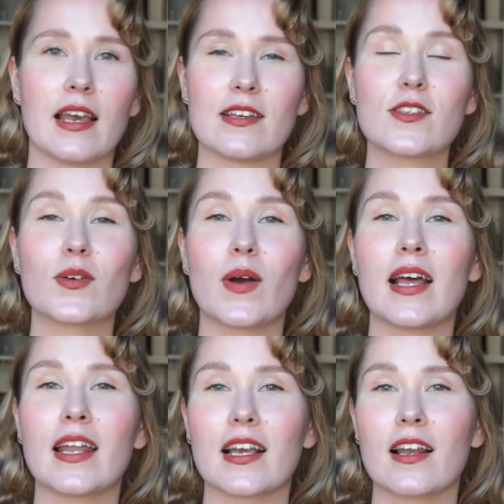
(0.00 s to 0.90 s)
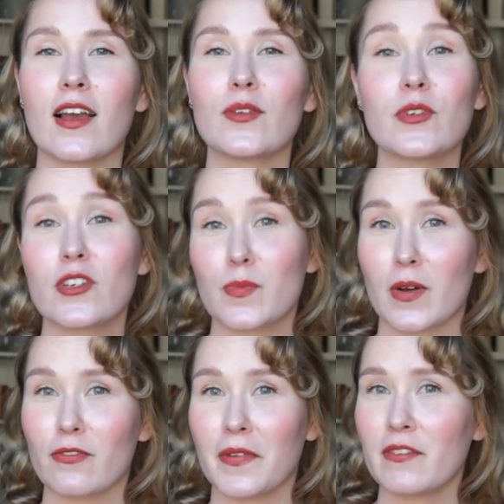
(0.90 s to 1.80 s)
a square neckline, which is
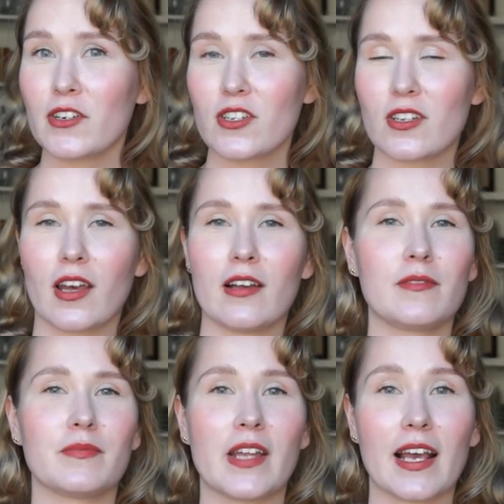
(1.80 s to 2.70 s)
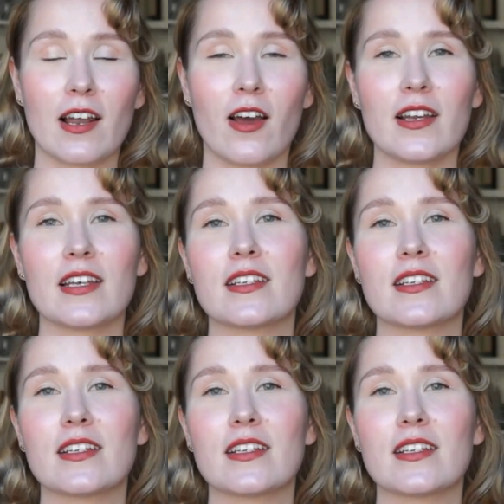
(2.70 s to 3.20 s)
my favorite style neckline.